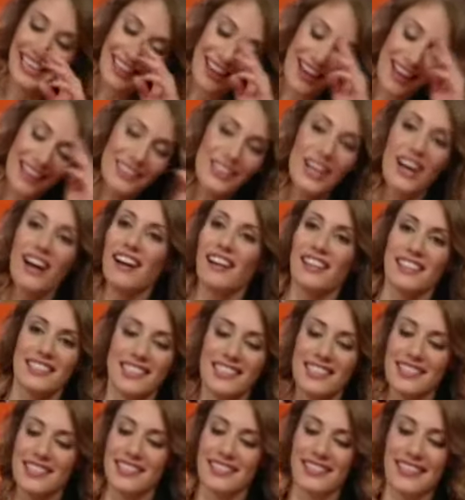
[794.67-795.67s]
I got
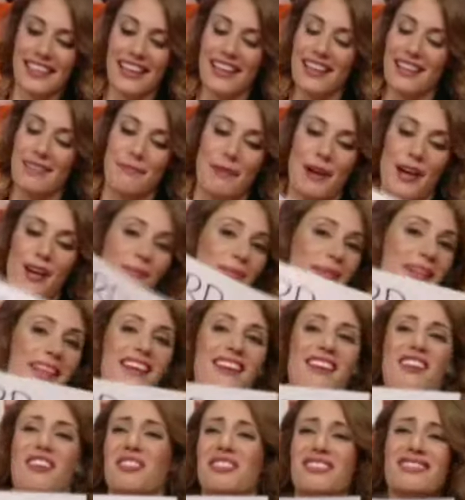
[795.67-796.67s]
lost. Yeah, uh, at
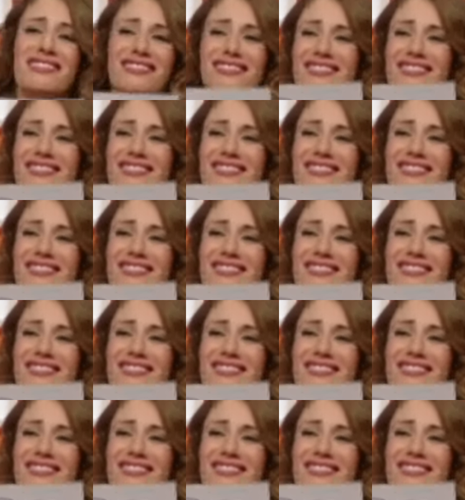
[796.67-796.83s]
barbecue.